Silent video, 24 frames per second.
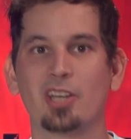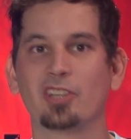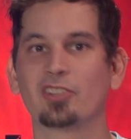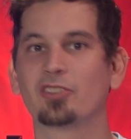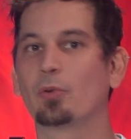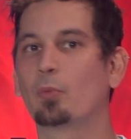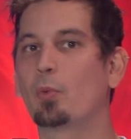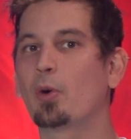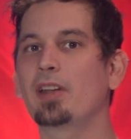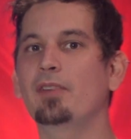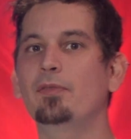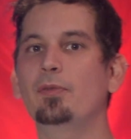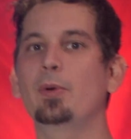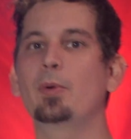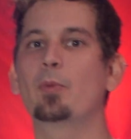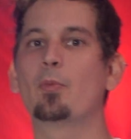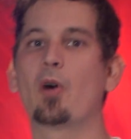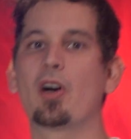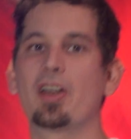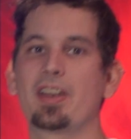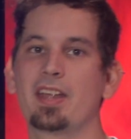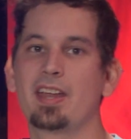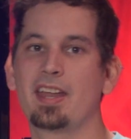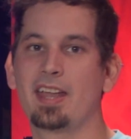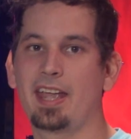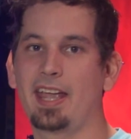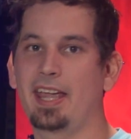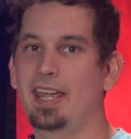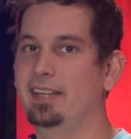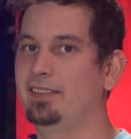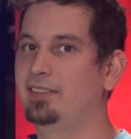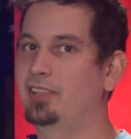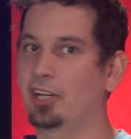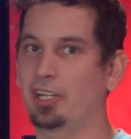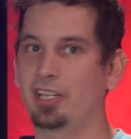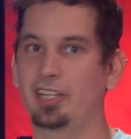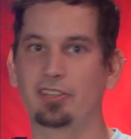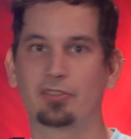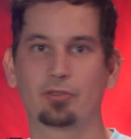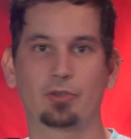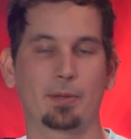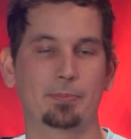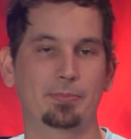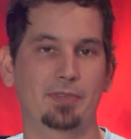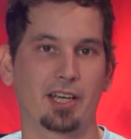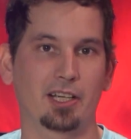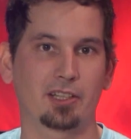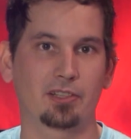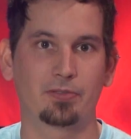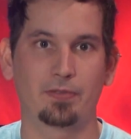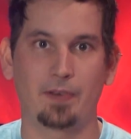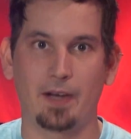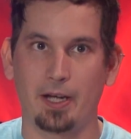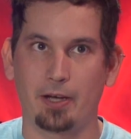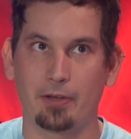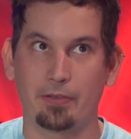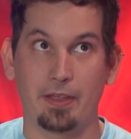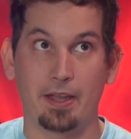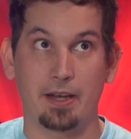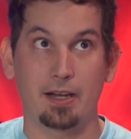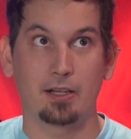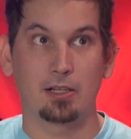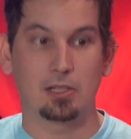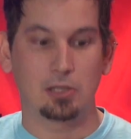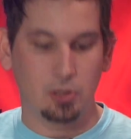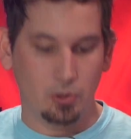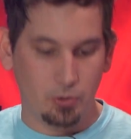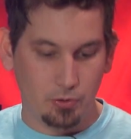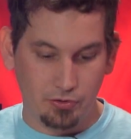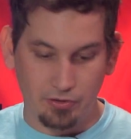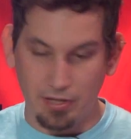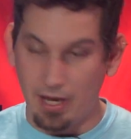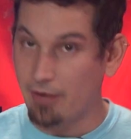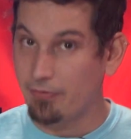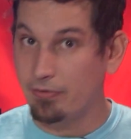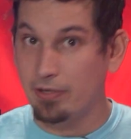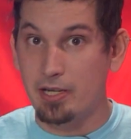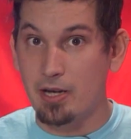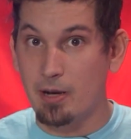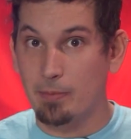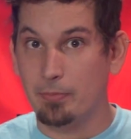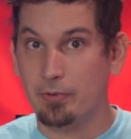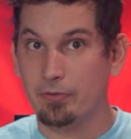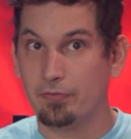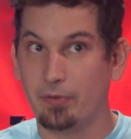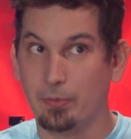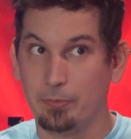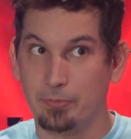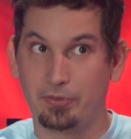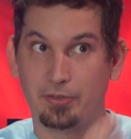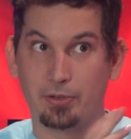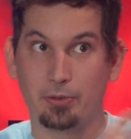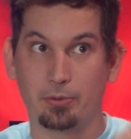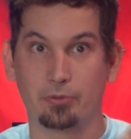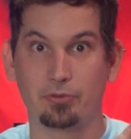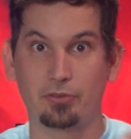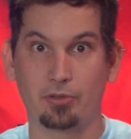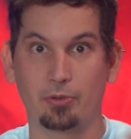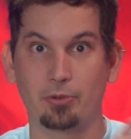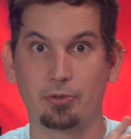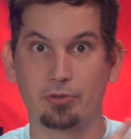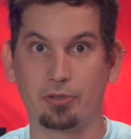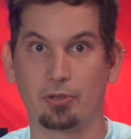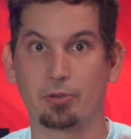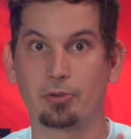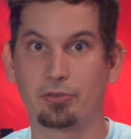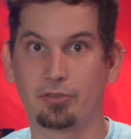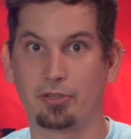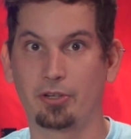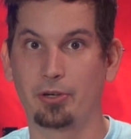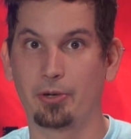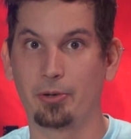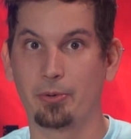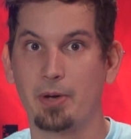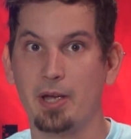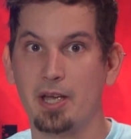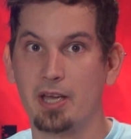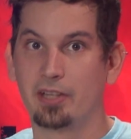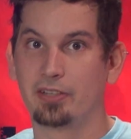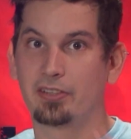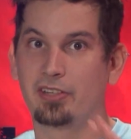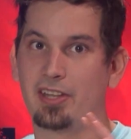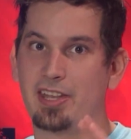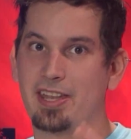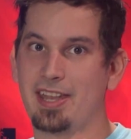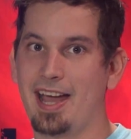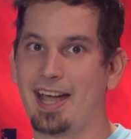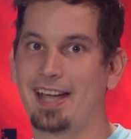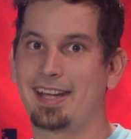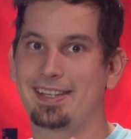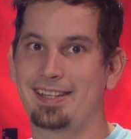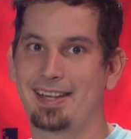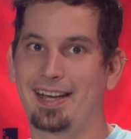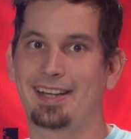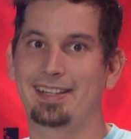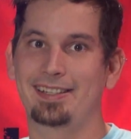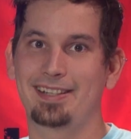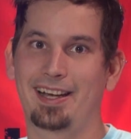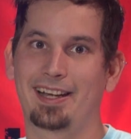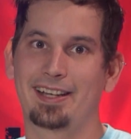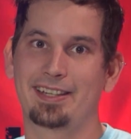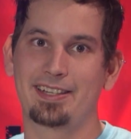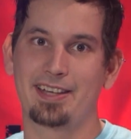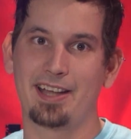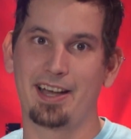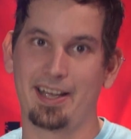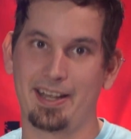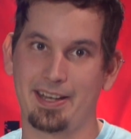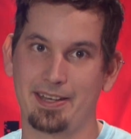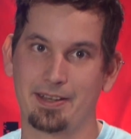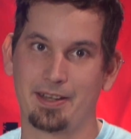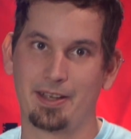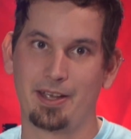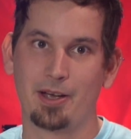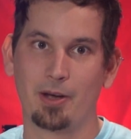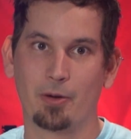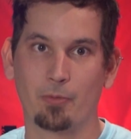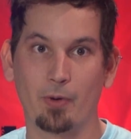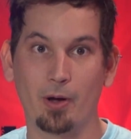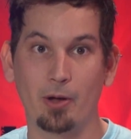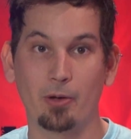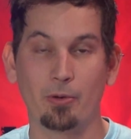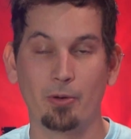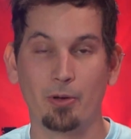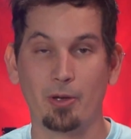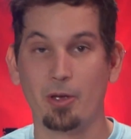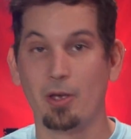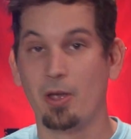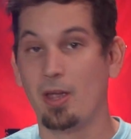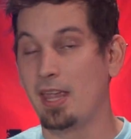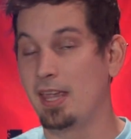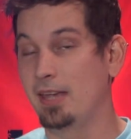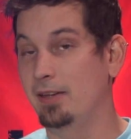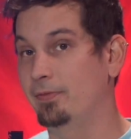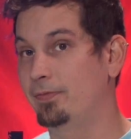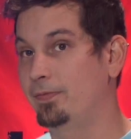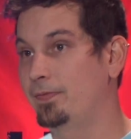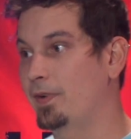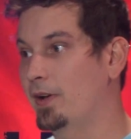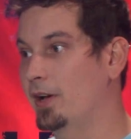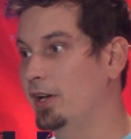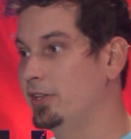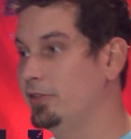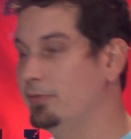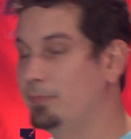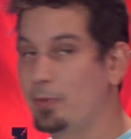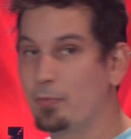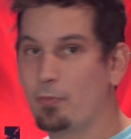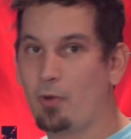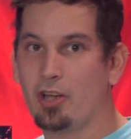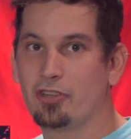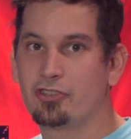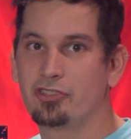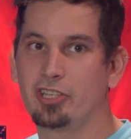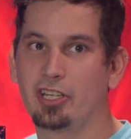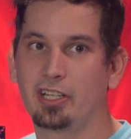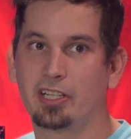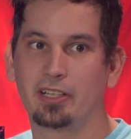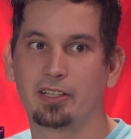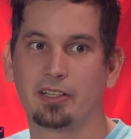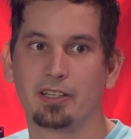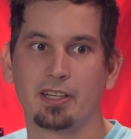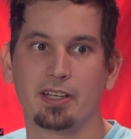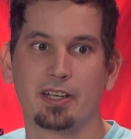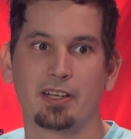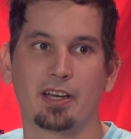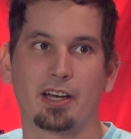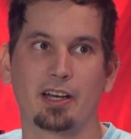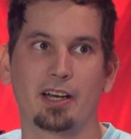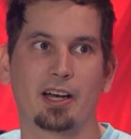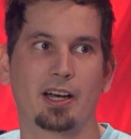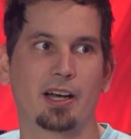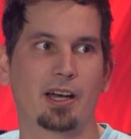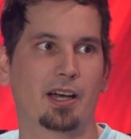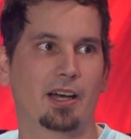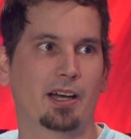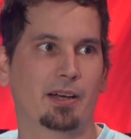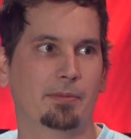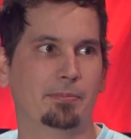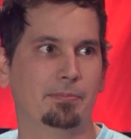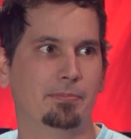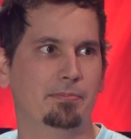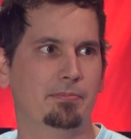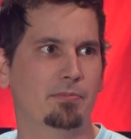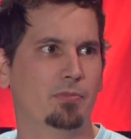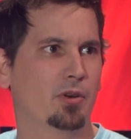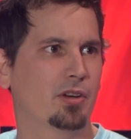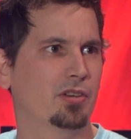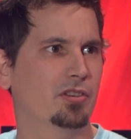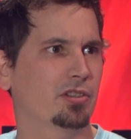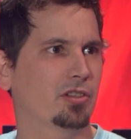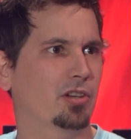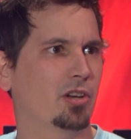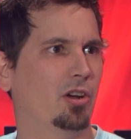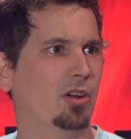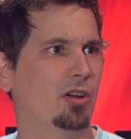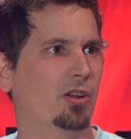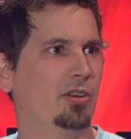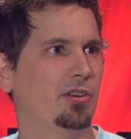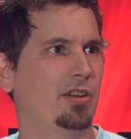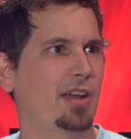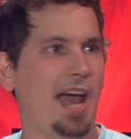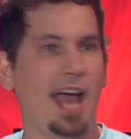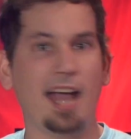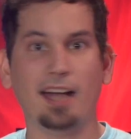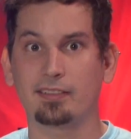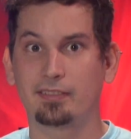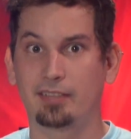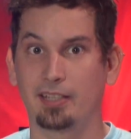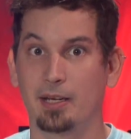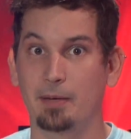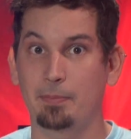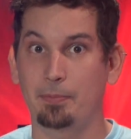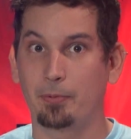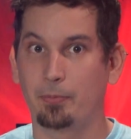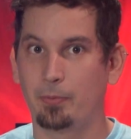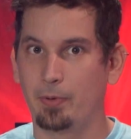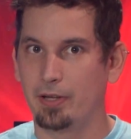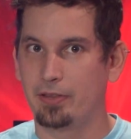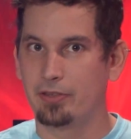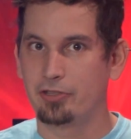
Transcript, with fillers: So what if we want a Ducky script text file that includes every number from 0000 to 9999. Well, if uh, you've been watching, uh, what is it called, Hack Tip with